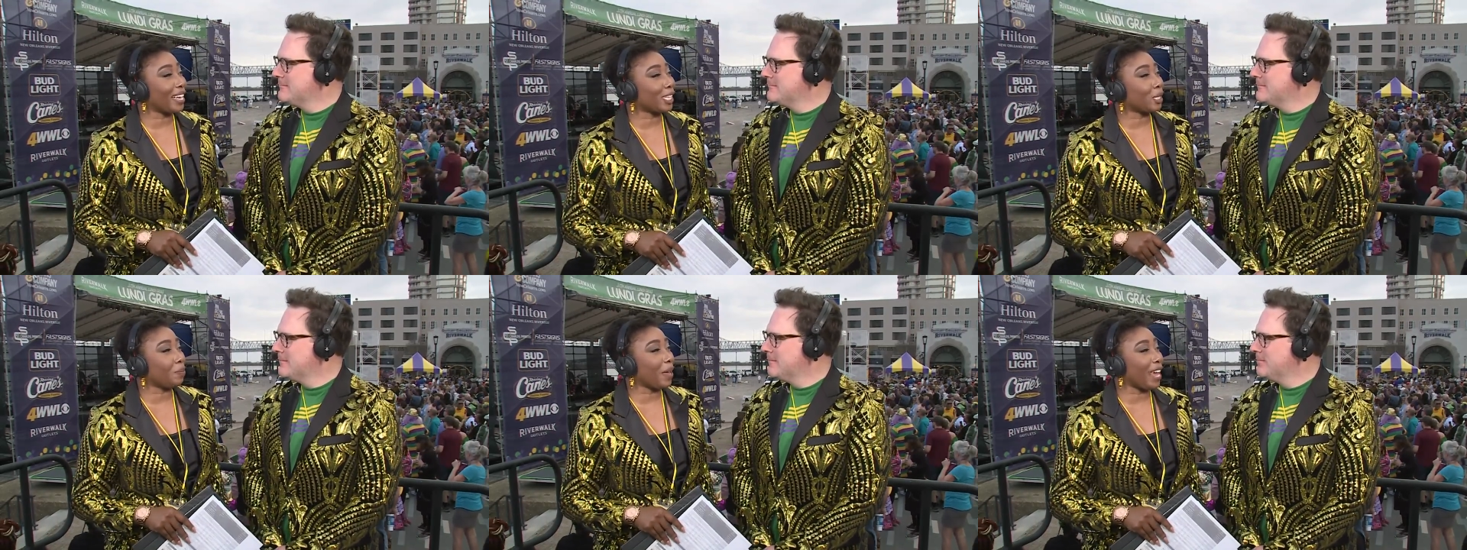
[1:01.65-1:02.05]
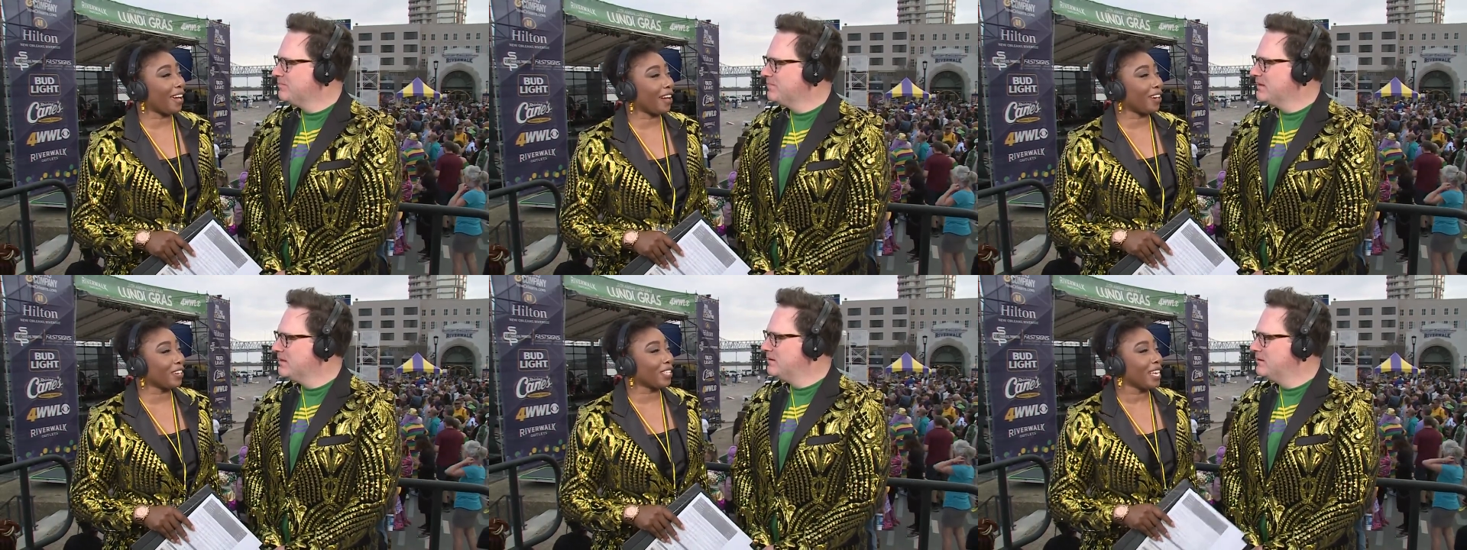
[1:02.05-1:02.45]
Speaker 1: Nick
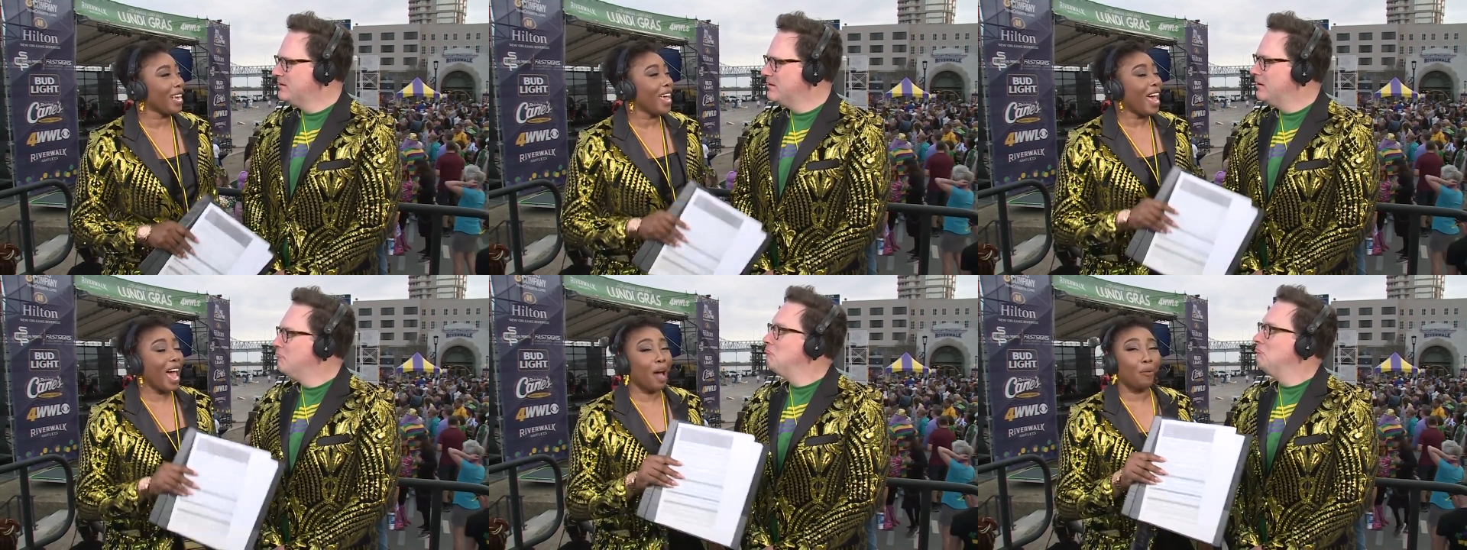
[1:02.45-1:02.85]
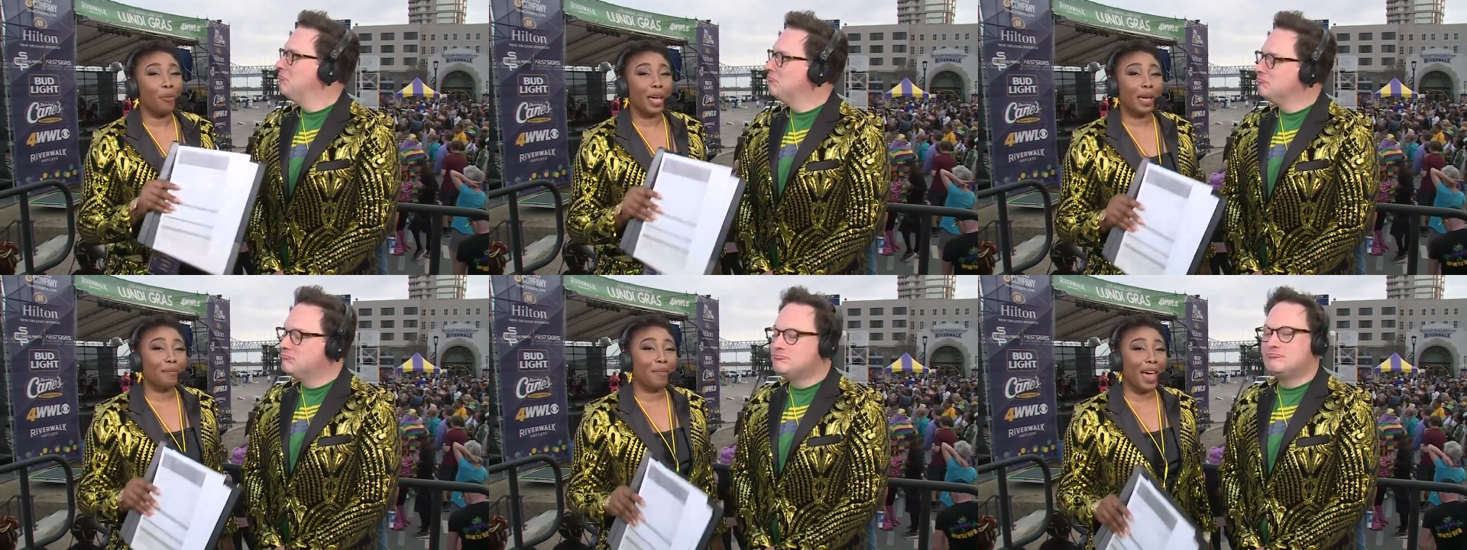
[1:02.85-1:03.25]
Spears.
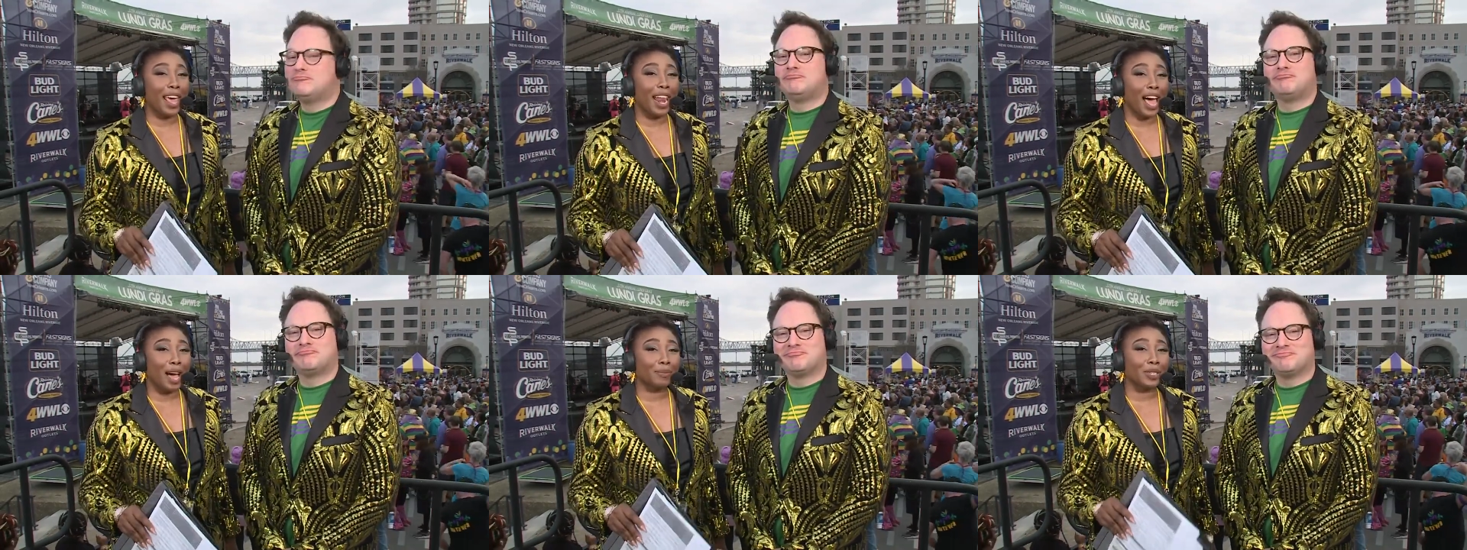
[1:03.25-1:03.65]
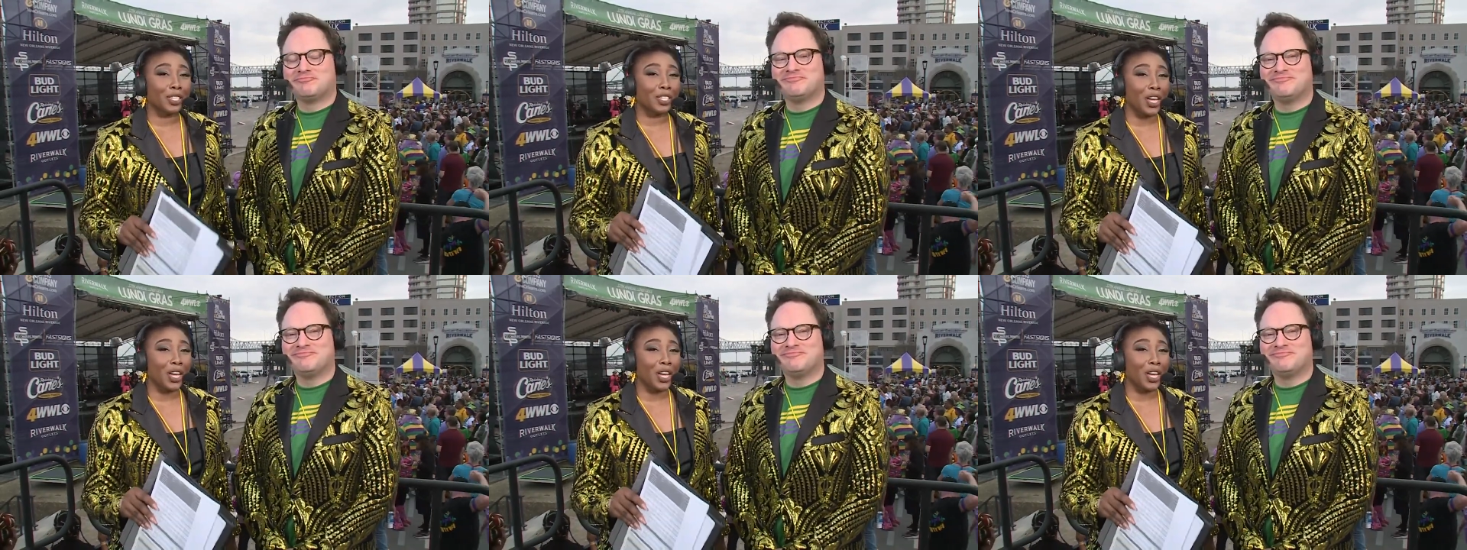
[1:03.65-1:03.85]
And we met up to